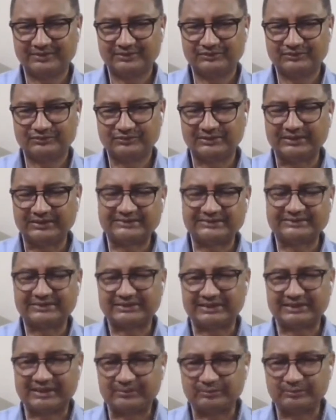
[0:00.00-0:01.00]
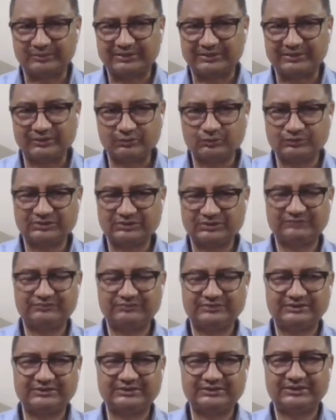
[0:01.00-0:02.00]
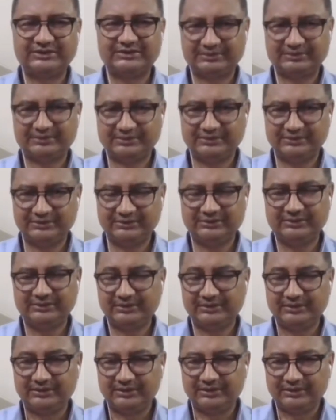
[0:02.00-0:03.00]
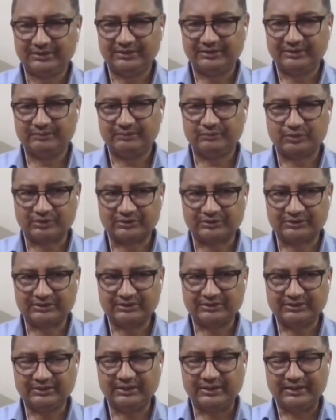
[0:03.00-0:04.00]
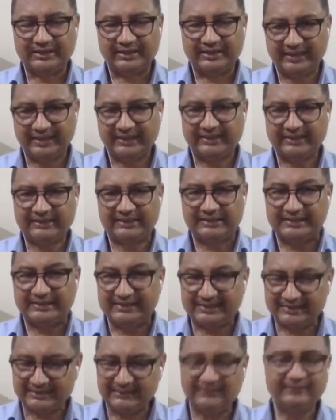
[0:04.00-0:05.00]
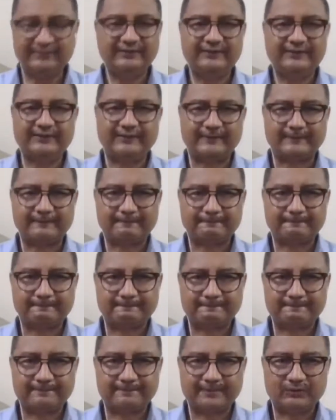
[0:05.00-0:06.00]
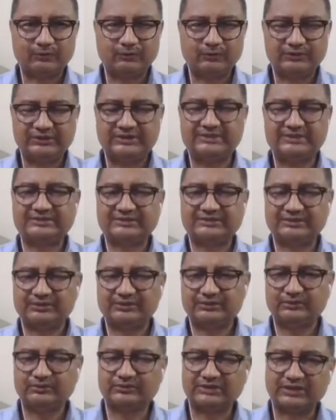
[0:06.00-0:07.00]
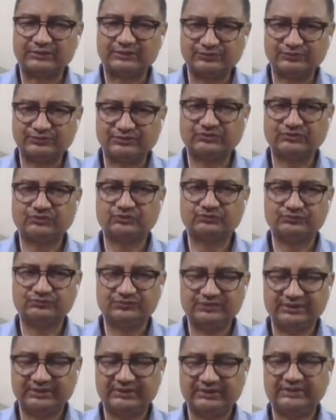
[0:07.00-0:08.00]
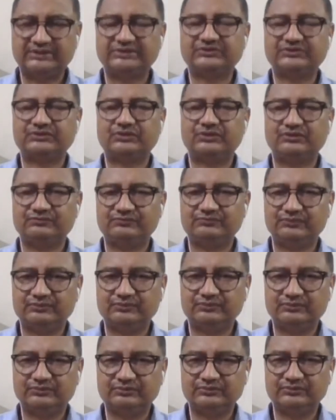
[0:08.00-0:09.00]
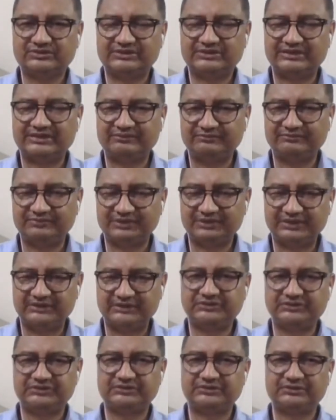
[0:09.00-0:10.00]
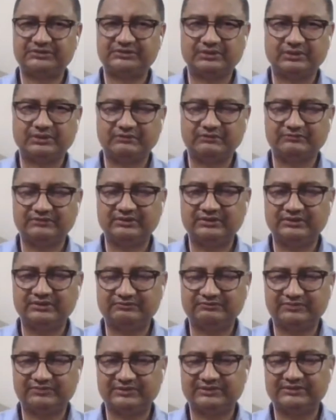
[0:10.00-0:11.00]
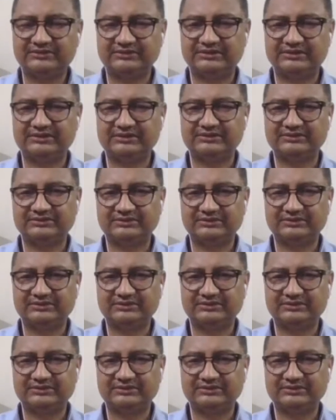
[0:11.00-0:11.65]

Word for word: So that is the type of inclusivity that he he brought in, and in India, which is you know thousands of years of you know stratification of the differences